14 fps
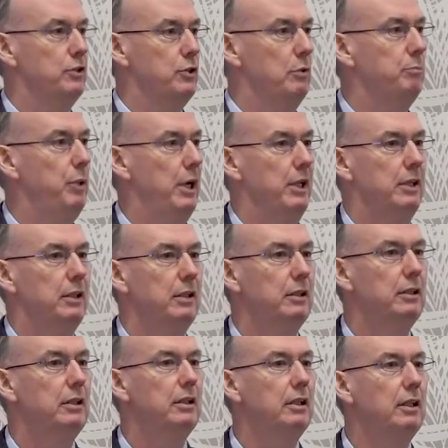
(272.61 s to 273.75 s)
turnpike
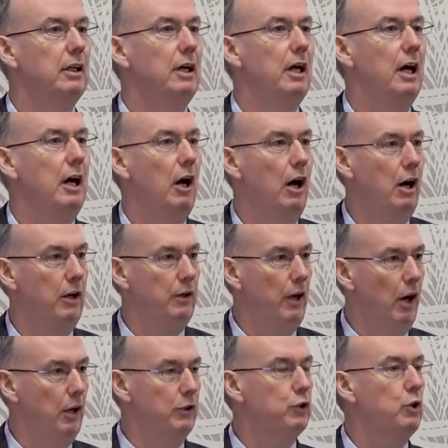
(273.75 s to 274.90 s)

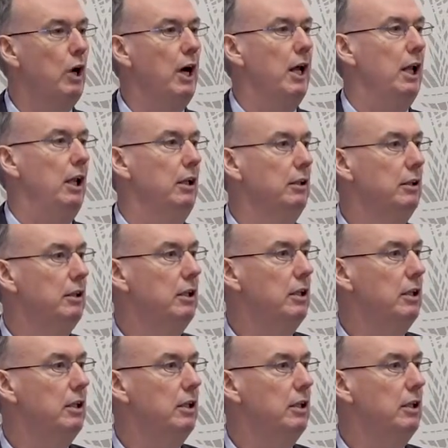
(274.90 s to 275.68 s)
on trial